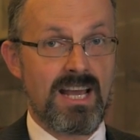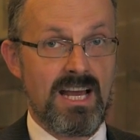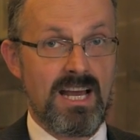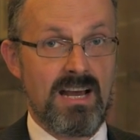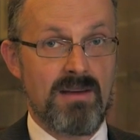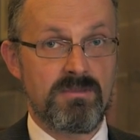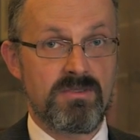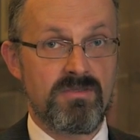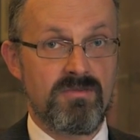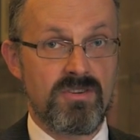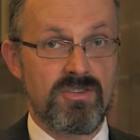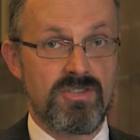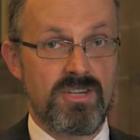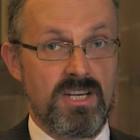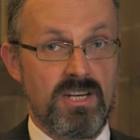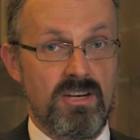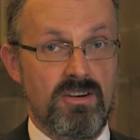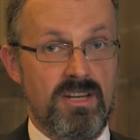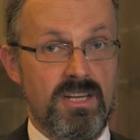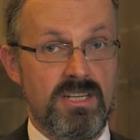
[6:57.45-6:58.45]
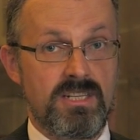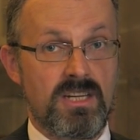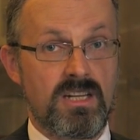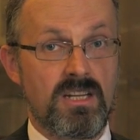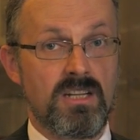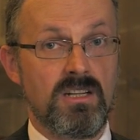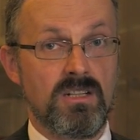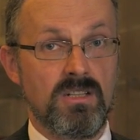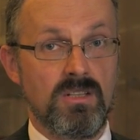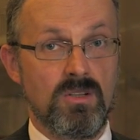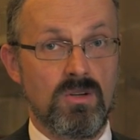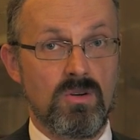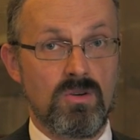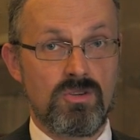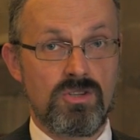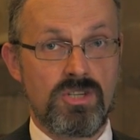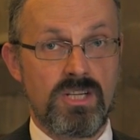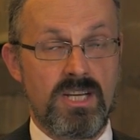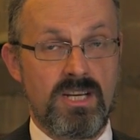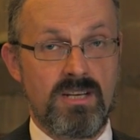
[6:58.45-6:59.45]
apt for generating
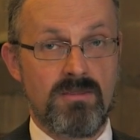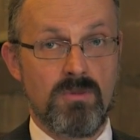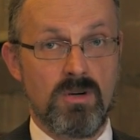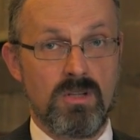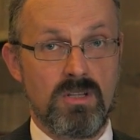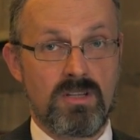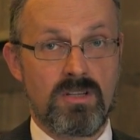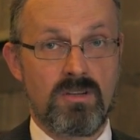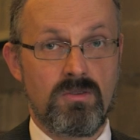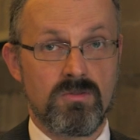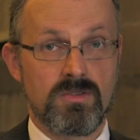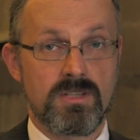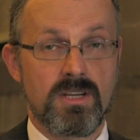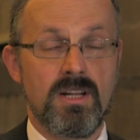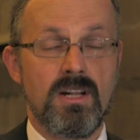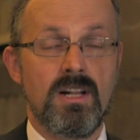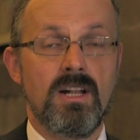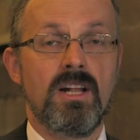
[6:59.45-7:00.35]
long-chain molecules.